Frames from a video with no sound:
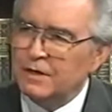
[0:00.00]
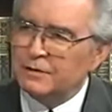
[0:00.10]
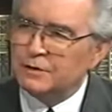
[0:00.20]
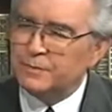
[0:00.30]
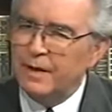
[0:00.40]

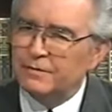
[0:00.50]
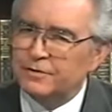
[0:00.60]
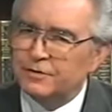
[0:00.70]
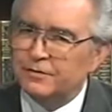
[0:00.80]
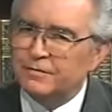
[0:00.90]

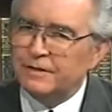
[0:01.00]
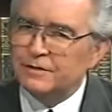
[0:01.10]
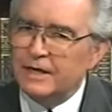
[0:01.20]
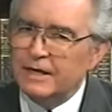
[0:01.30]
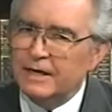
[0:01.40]
sponsor
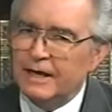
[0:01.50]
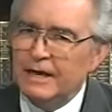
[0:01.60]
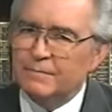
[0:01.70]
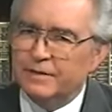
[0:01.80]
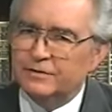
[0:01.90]
this
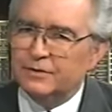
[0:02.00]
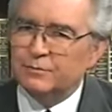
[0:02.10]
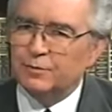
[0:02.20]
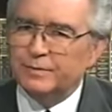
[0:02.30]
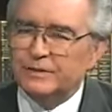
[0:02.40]
image that
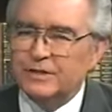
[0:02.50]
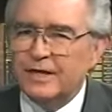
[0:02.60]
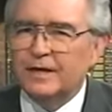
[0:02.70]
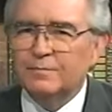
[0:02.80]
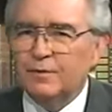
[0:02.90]
will be
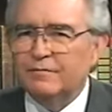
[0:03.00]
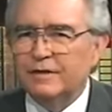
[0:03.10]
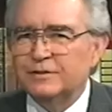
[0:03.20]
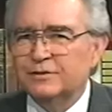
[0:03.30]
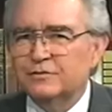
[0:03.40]
set up,
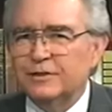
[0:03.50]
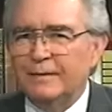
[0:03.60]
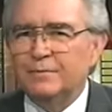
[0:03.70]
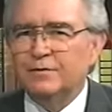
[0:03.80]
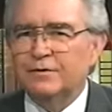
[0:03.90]
Revelation
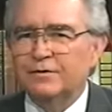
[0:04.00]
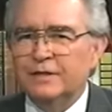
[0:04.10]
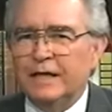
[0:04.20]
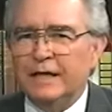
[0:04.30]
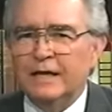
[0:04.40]
chapter
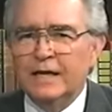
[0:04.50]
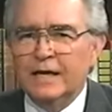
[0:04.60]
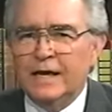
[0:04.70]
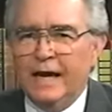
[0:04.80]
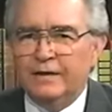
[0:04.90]
13,
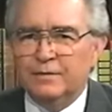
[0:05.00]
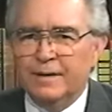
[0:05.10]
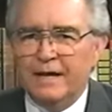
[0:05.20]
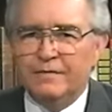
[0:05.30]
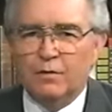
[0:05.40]
and
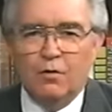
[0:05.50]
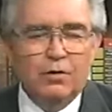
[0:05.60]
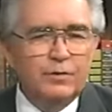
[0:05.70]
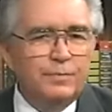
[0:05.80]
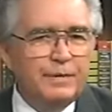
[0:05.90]
demand that
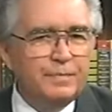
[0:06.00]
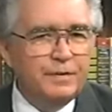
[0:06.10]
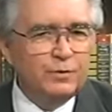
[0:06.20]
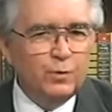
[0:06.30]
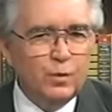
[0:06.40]
all the people
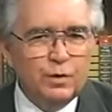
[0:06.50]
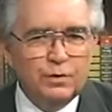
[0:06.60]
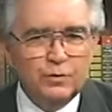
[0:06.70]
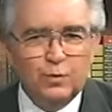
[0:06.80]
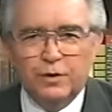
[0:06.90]
in the
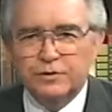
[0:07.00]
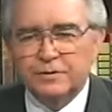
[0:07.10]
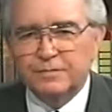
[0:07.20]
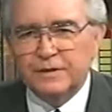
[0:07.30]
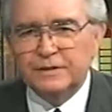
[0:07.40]
world
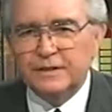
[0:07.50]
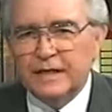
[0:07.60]
worship this